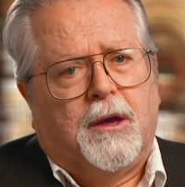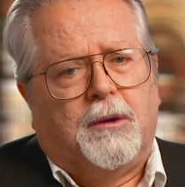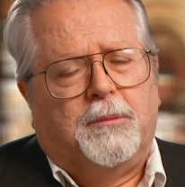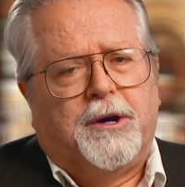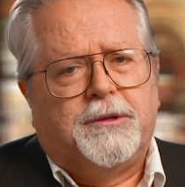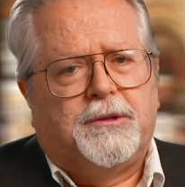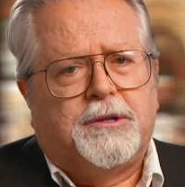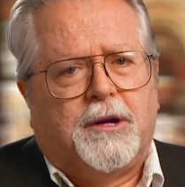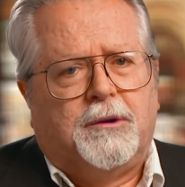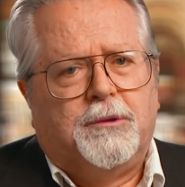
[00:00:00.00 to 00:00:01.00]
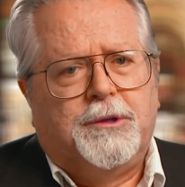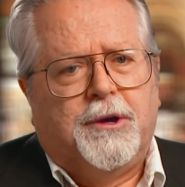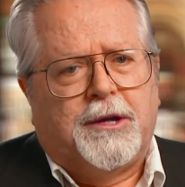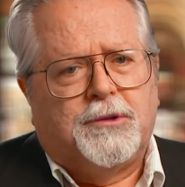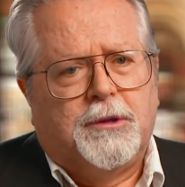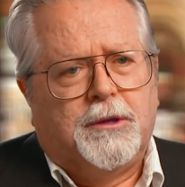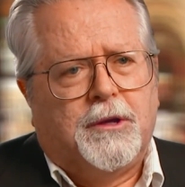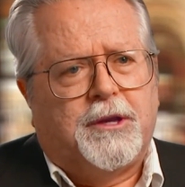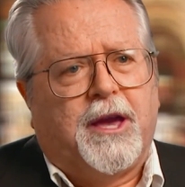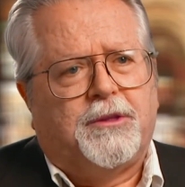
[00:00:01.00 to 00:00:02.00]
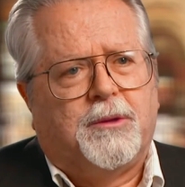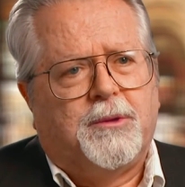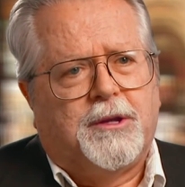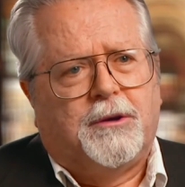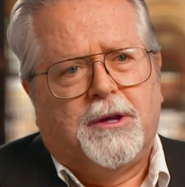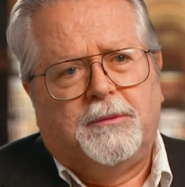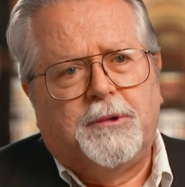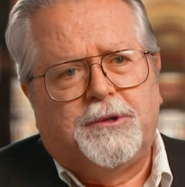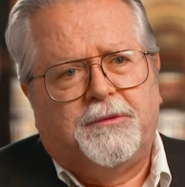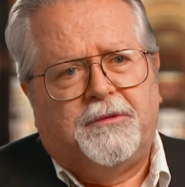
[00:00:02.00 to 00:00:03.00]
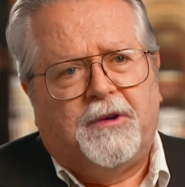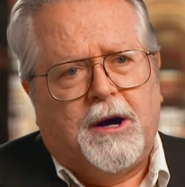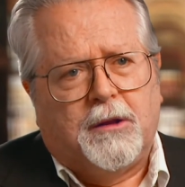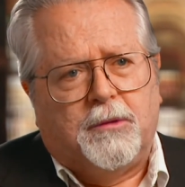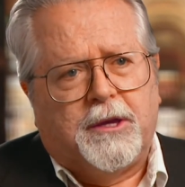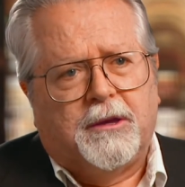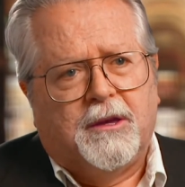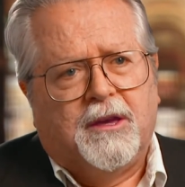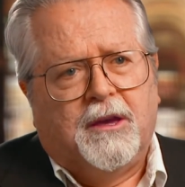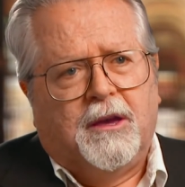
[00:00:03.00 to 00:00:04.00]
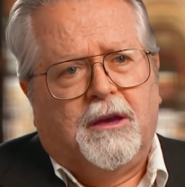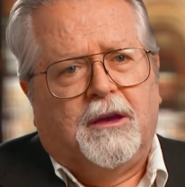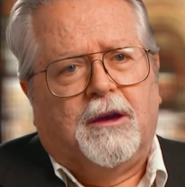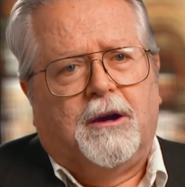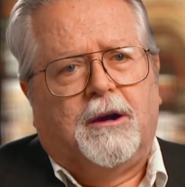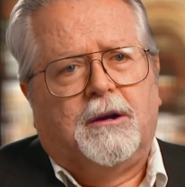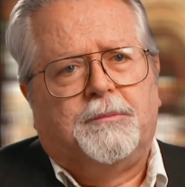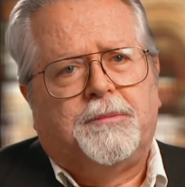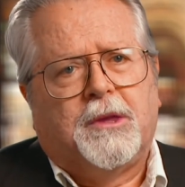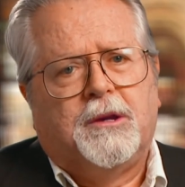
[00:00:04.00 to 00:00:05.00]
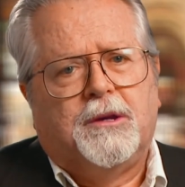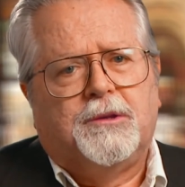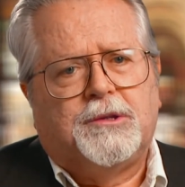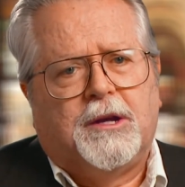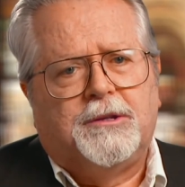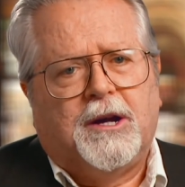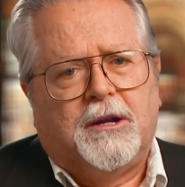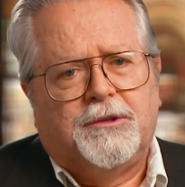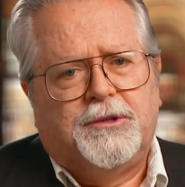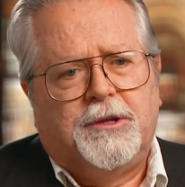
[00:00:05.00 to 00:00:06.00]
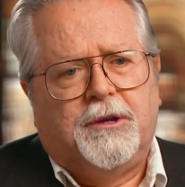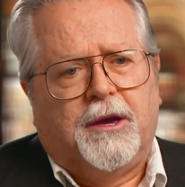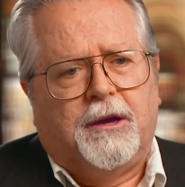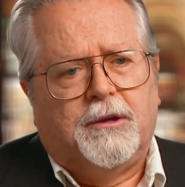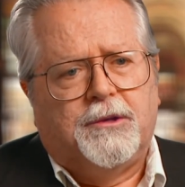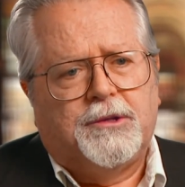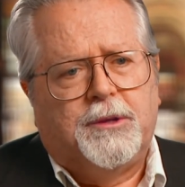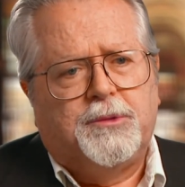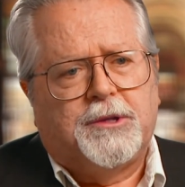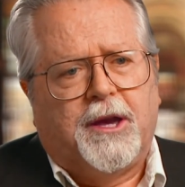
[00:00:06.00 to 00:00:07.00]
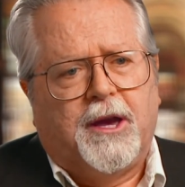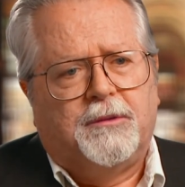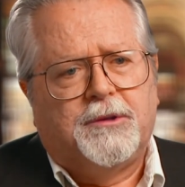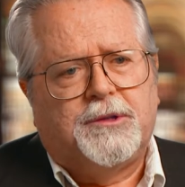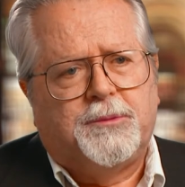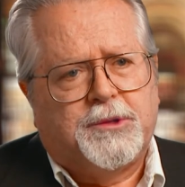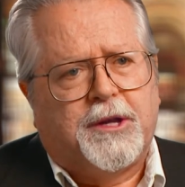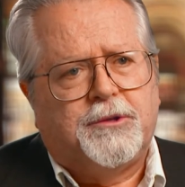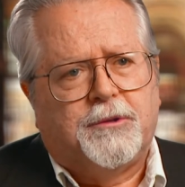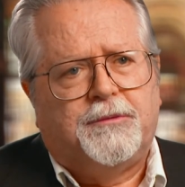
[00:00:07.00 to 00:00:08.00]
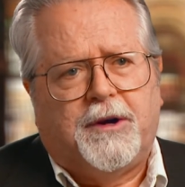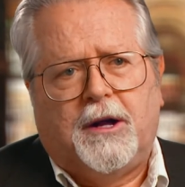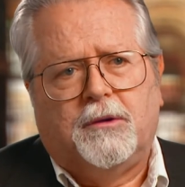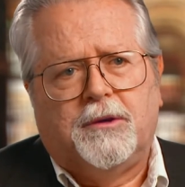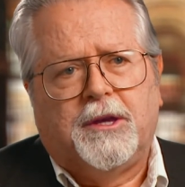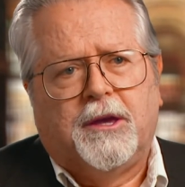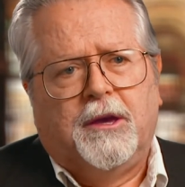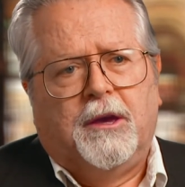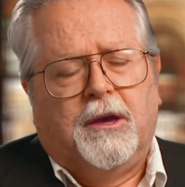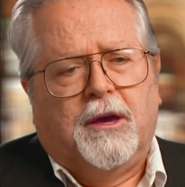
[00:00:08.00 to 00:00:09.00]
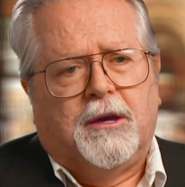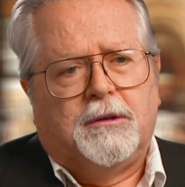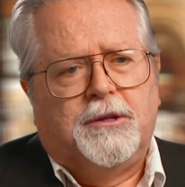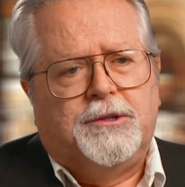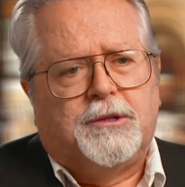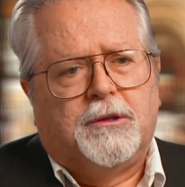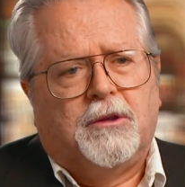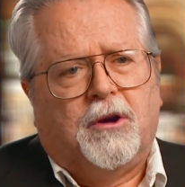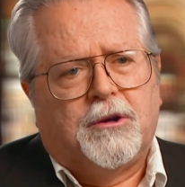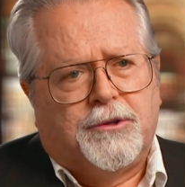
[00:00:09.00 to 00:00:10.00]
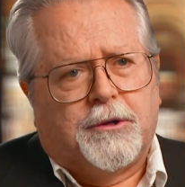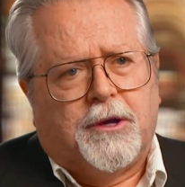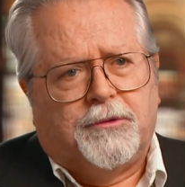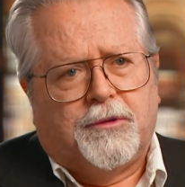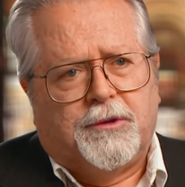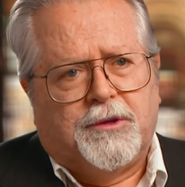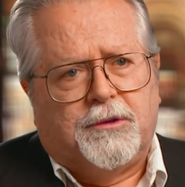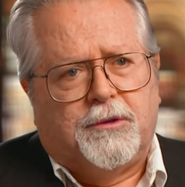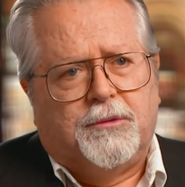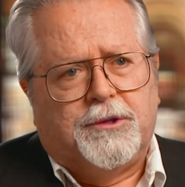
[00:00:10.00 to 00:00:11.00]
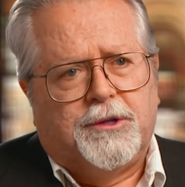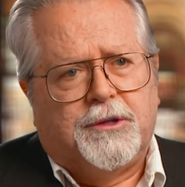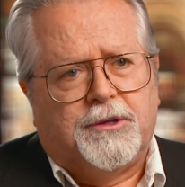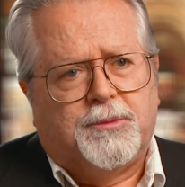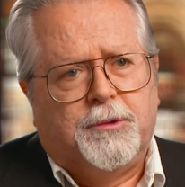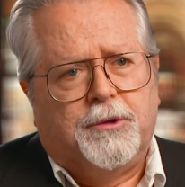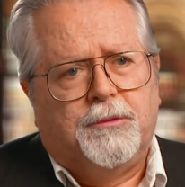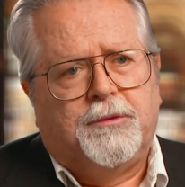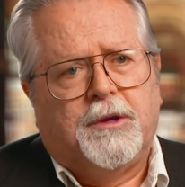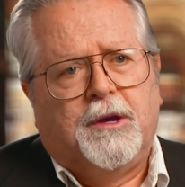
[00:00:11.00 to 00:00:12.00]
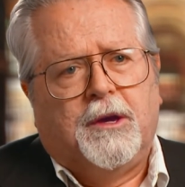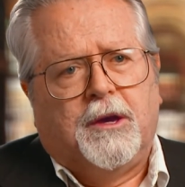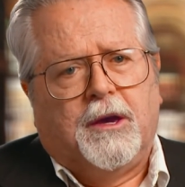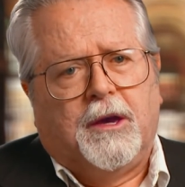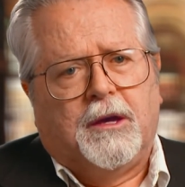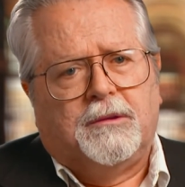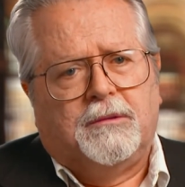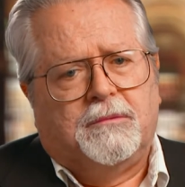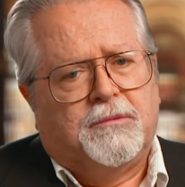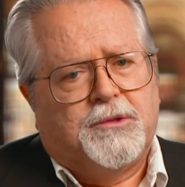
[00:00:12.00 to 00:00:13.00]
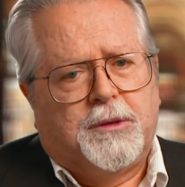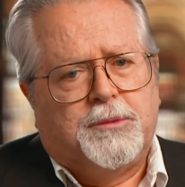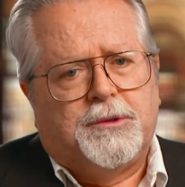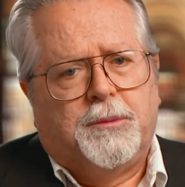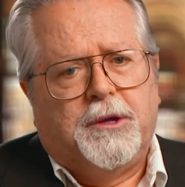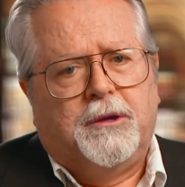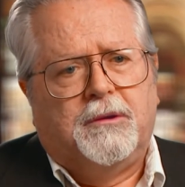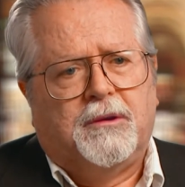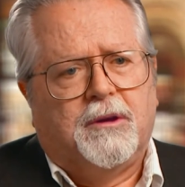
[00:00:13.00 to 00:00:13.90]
but when you actually look at them, they don't have much following. Scientology seems to have a substantial following, at least in the larger countries into which it has moved, and seems to be